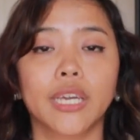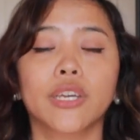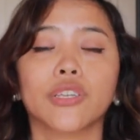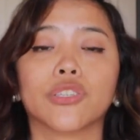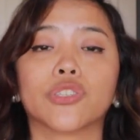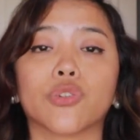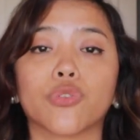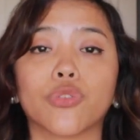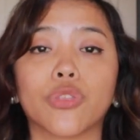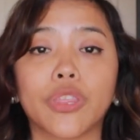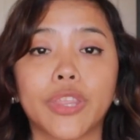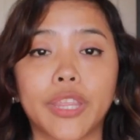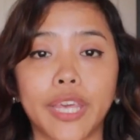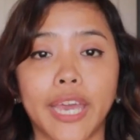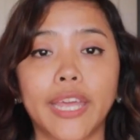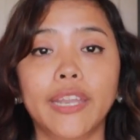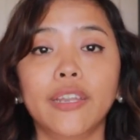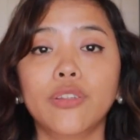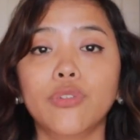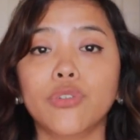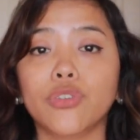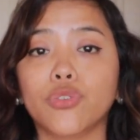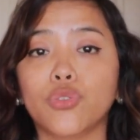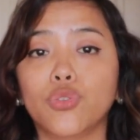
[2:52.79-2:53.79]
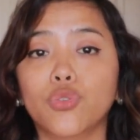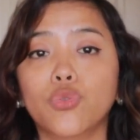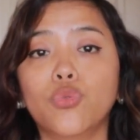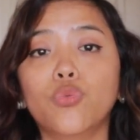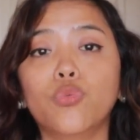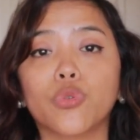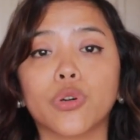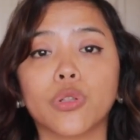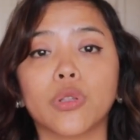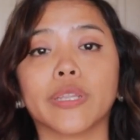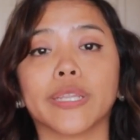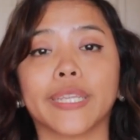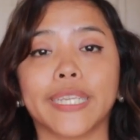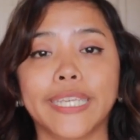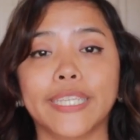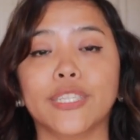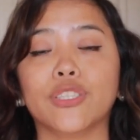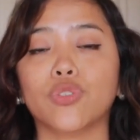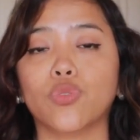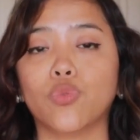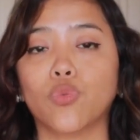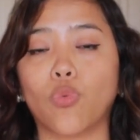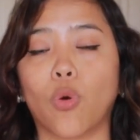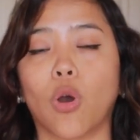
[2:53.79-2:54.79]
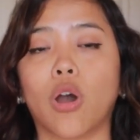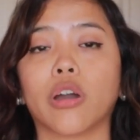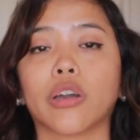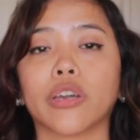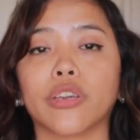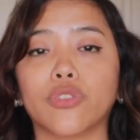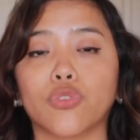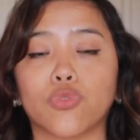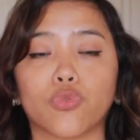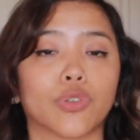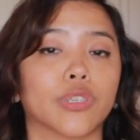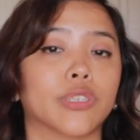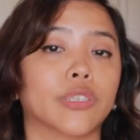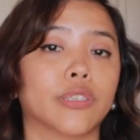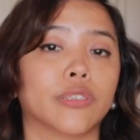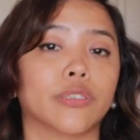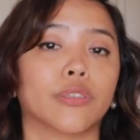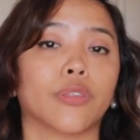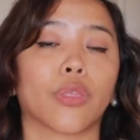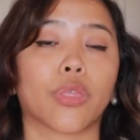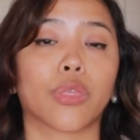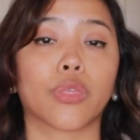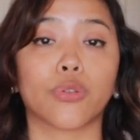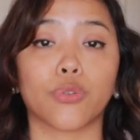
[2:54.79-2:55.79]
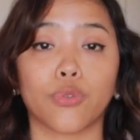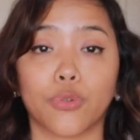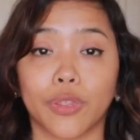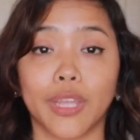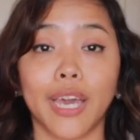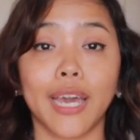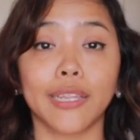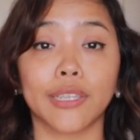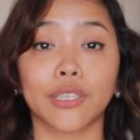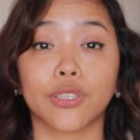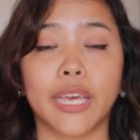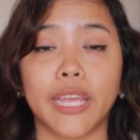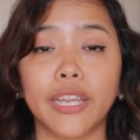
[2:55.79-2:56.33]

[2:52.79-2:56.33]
So then you will need to walk your assistant through that.